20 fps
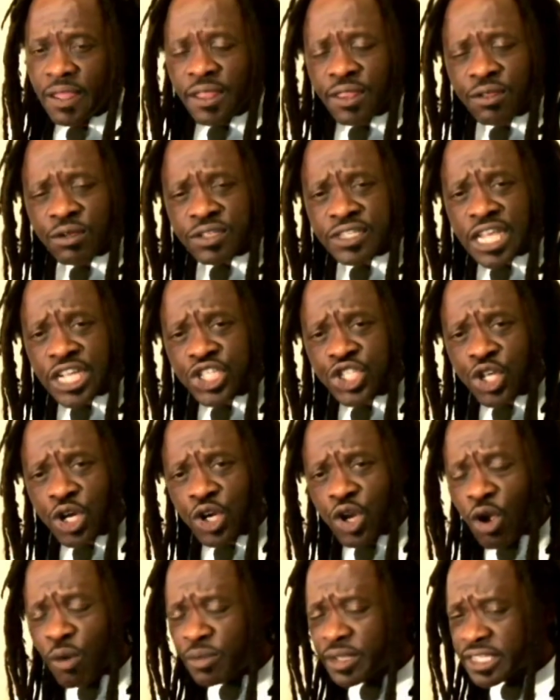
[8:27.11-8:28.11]
Those are
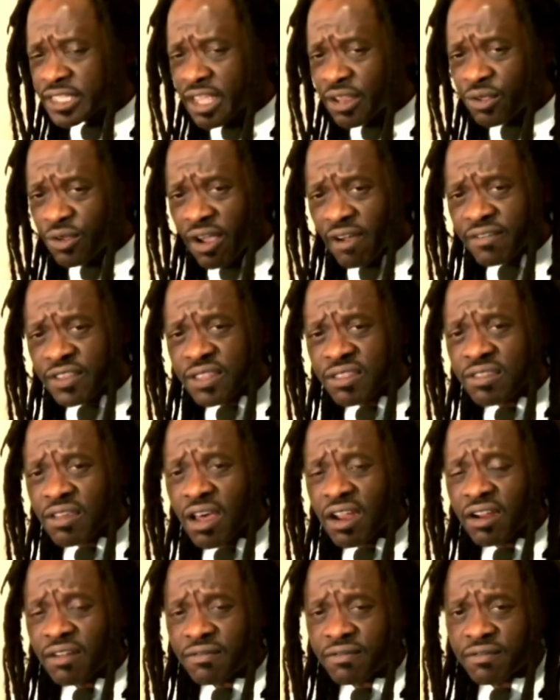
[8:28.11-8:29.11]
shortcomings that you haven't
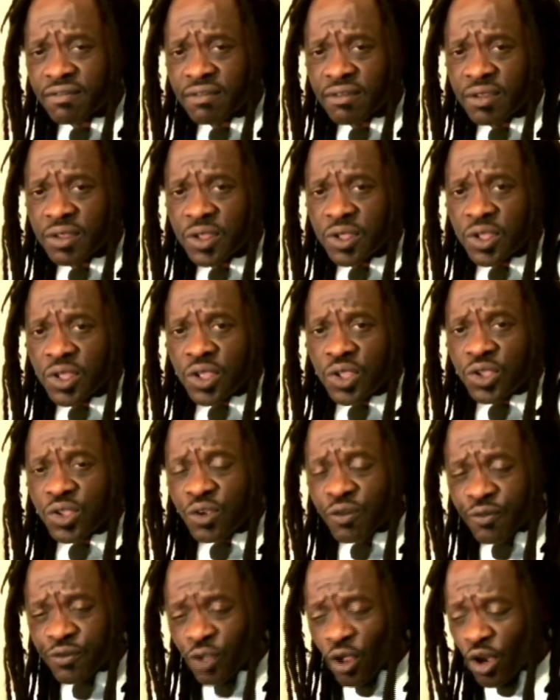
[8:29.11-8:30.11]
thought of.
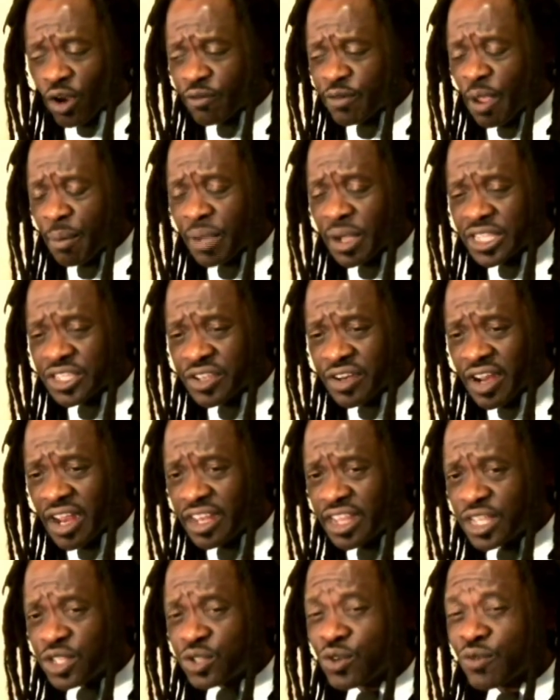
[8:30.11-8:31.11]
You've thought of your material
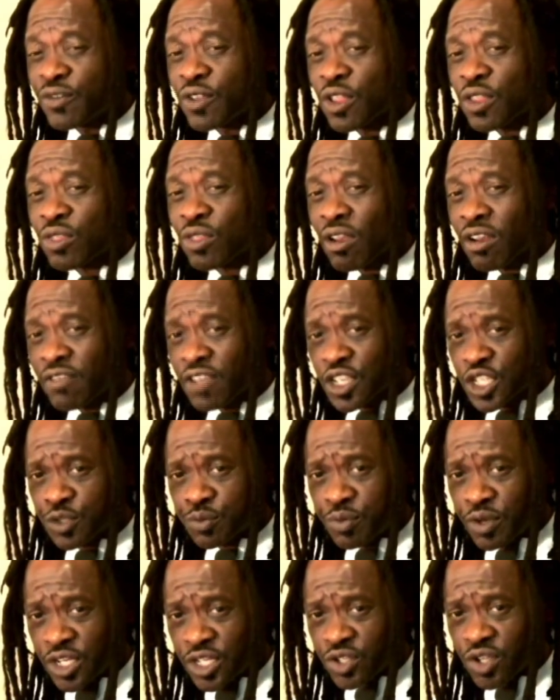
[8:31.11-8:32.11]
need, you've not thought of your
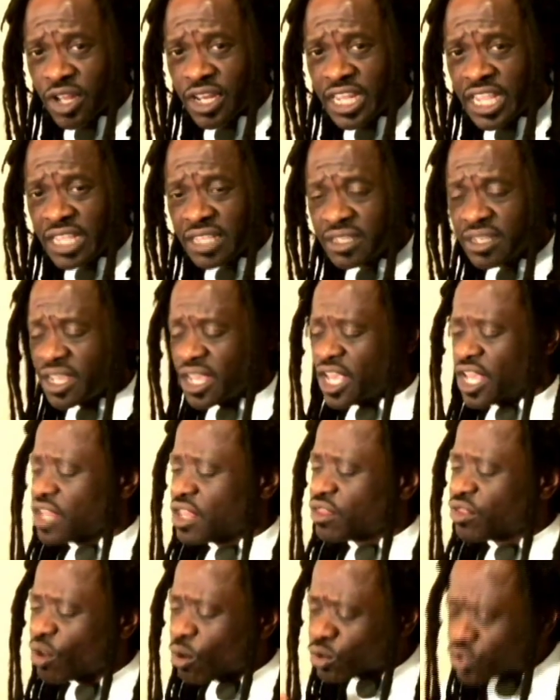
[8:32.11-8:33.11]
spiritual need.
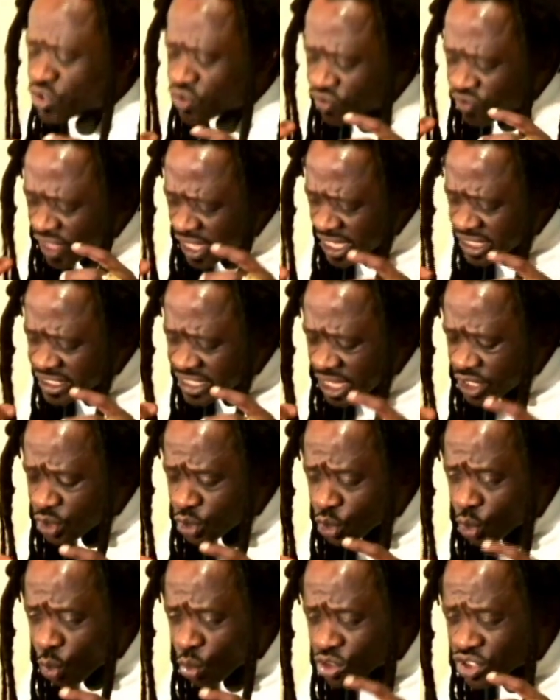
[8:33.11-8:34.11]
Those things that
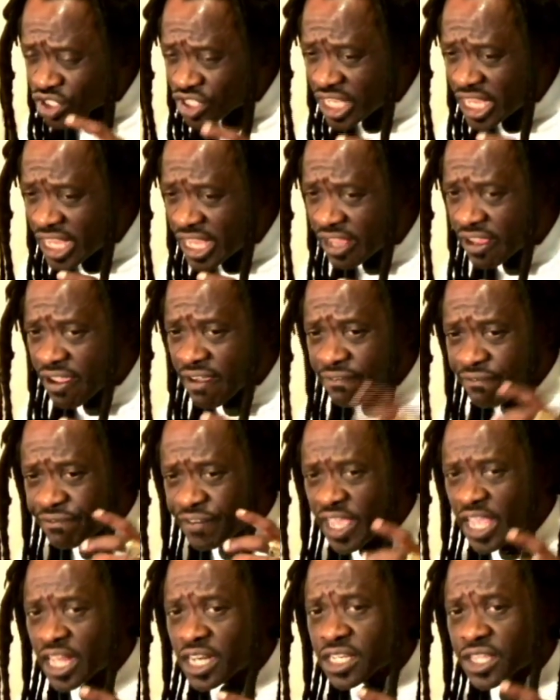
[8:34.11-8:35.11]
you don't see,
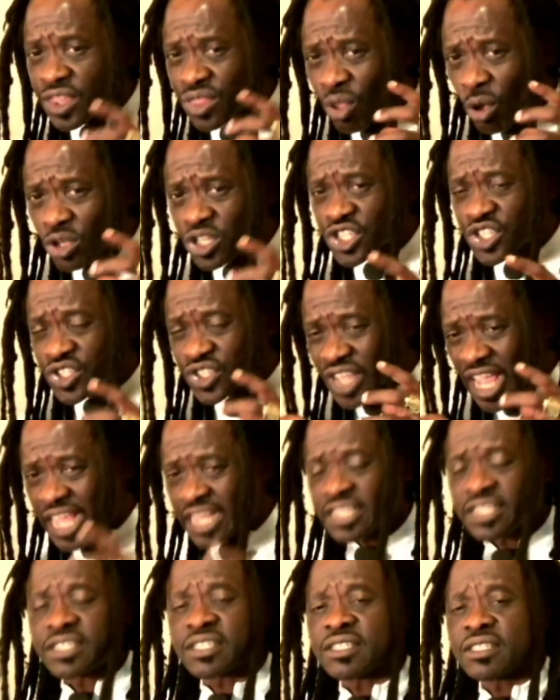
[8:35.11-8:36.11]
feel, touch,
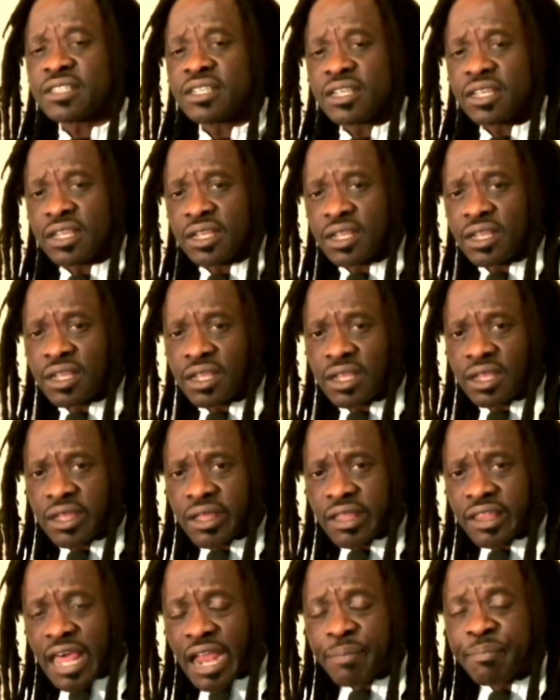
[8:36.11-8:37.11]
sense,
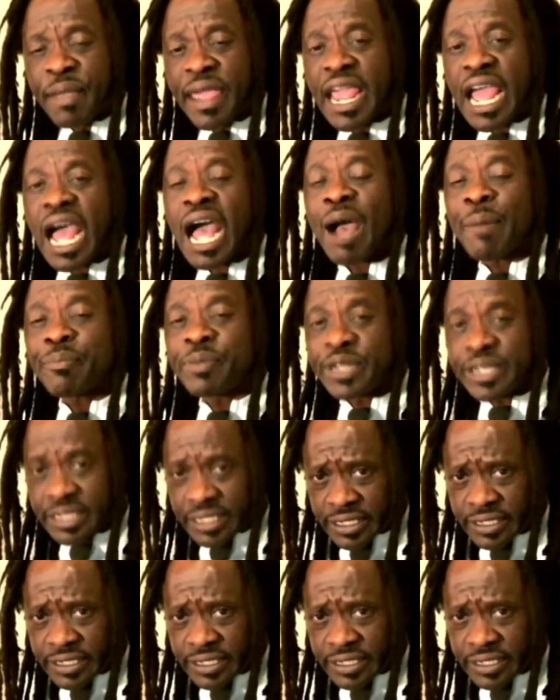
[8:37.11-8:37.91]
that may happen.